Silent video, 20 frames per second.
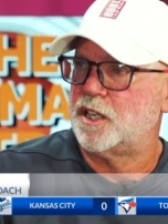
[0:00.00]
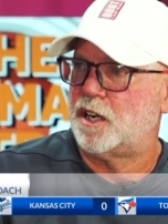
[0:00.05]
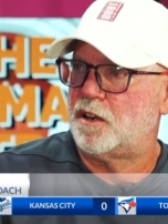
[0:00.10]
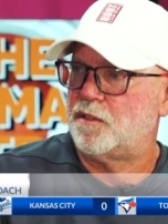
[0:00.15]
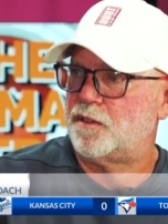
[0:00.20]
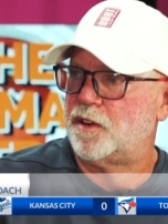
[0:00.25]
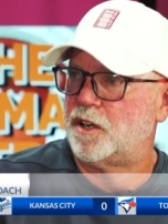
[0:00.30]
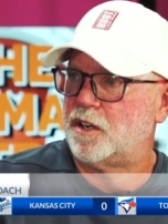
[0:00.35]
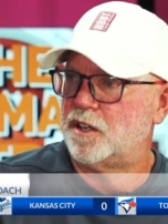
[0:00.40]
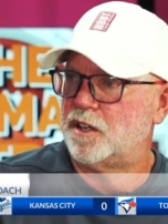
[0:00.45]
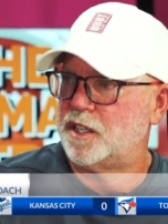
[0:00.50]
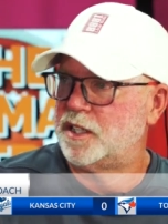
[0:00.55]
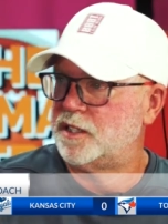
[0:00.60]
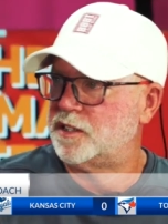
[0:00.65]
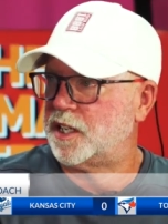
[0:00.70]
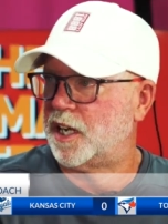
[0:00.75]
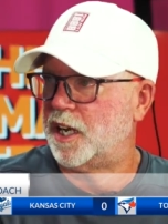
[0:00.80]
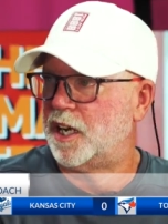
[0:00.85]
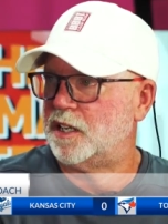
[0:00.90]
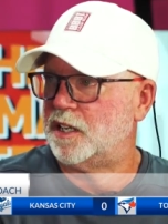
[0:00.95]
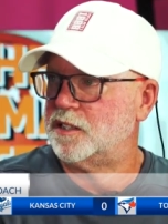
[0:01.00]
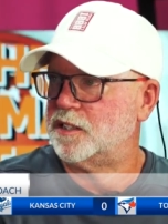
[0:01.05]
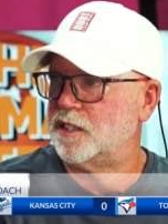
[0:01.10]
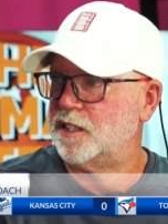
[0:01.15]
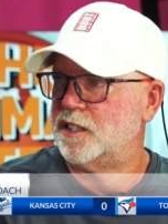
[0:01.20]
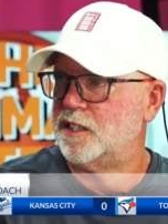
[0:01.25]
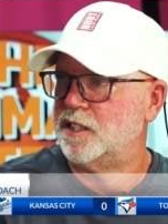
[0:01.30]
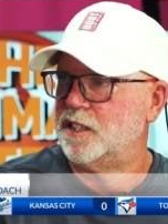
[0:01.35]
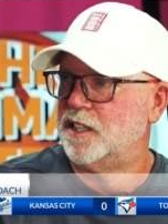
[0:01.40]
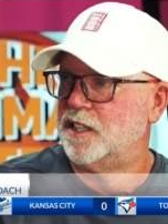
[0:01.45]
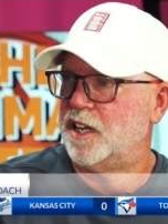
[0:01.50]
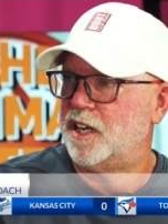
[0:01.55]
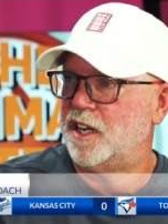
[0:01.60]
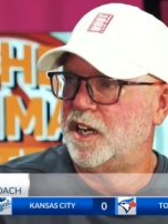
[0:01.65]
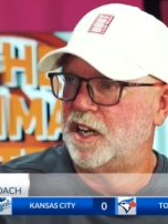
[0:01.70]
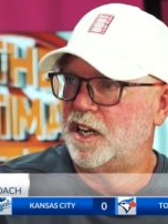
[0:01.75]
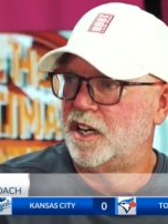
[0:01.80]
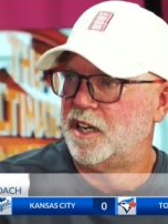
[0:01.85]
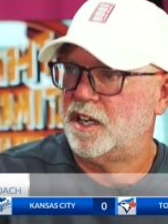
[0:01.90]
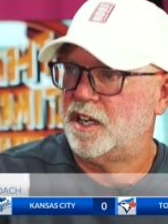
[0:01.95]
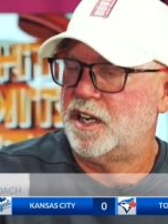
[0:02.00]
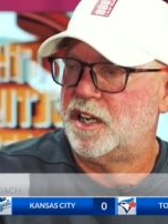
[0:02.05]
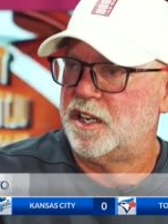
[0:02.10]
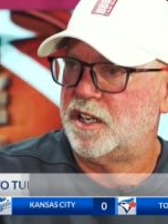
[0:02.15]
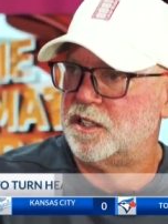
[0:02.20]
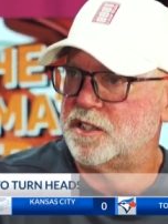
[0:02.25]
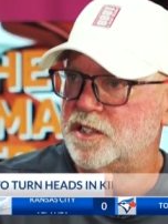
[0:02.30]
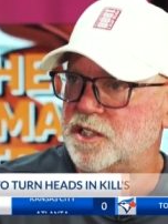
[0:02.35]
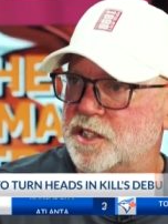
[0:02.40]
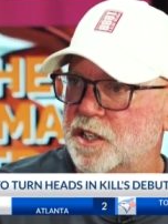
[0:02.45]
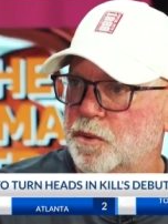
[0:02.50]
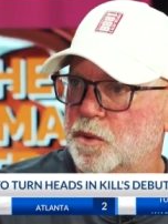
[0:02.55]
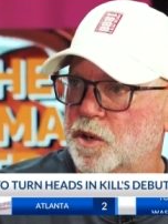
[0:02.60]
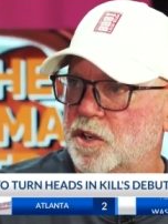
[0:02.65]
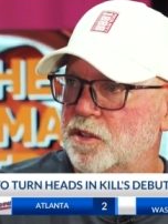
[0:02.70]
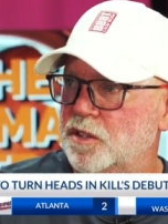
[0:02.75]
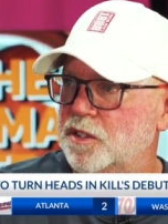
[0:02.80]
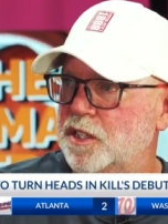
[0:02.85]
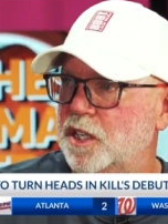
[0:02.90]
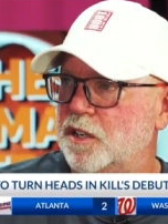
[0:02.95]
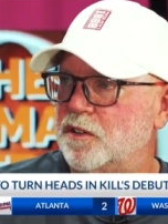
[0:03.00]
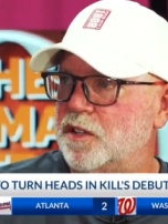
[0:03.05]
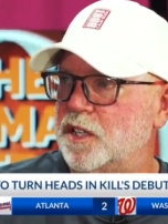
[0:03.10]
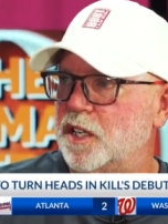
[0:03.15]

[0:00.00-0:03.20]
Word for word: that's not fair to these guys. And uh, so we're going to do